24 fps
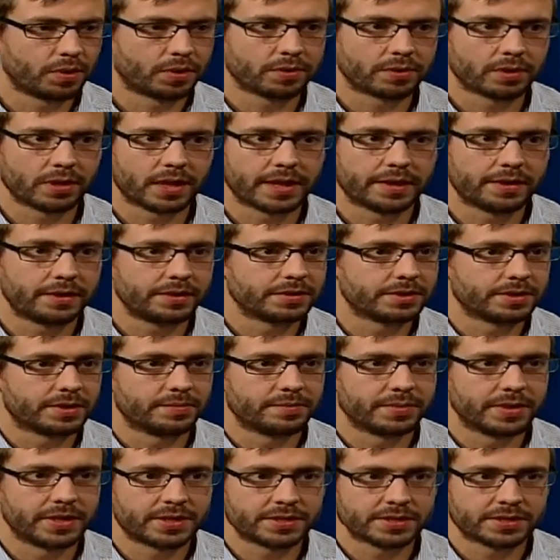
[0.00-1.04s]
wrote a
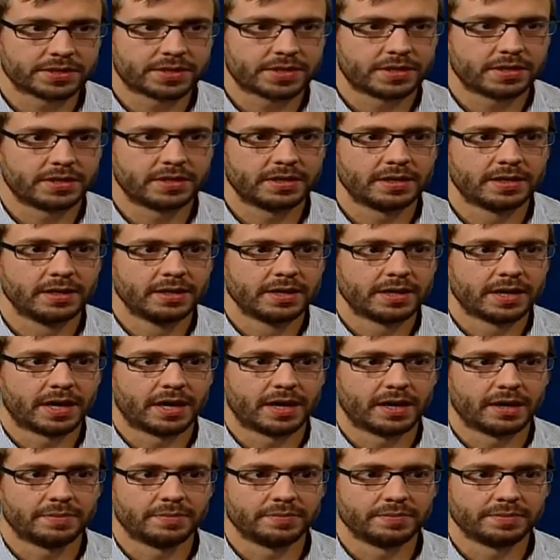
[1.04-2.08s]
letter to the
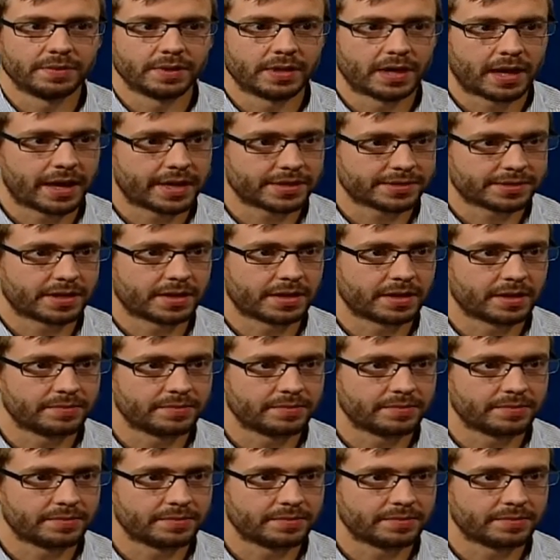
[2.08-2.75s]
minister um,